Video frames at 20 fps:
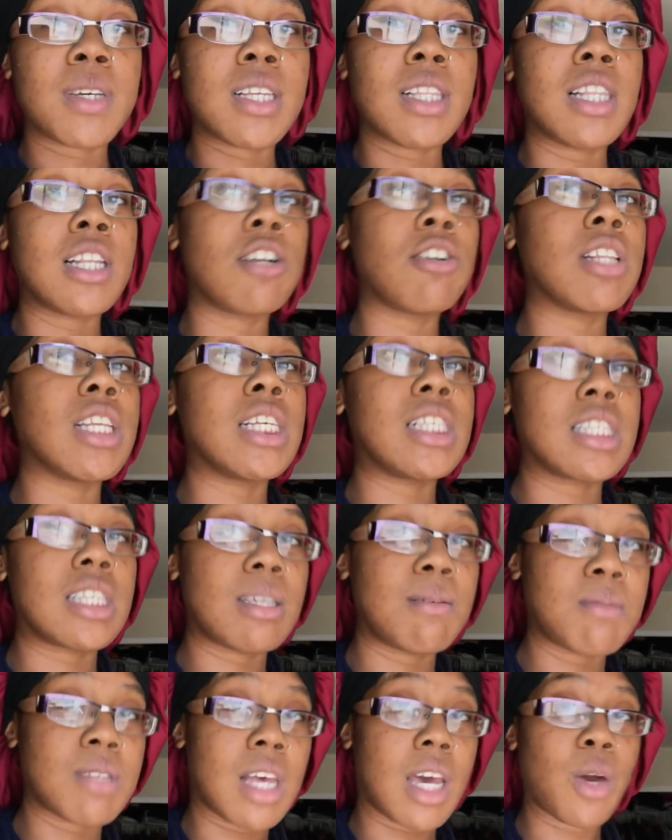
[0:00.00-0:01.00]
It literally
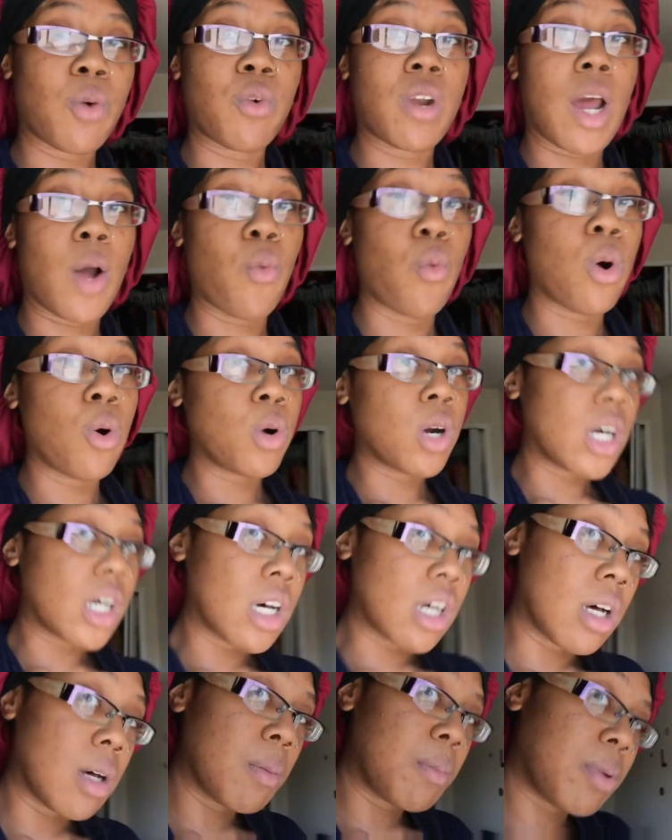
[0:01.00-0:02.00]
seems like when I woke
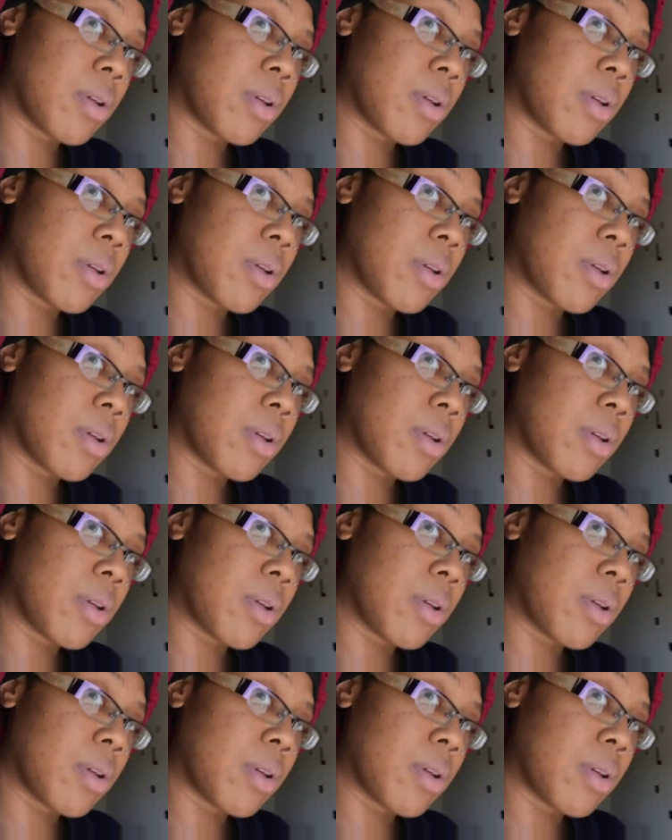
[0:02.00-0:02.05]
up,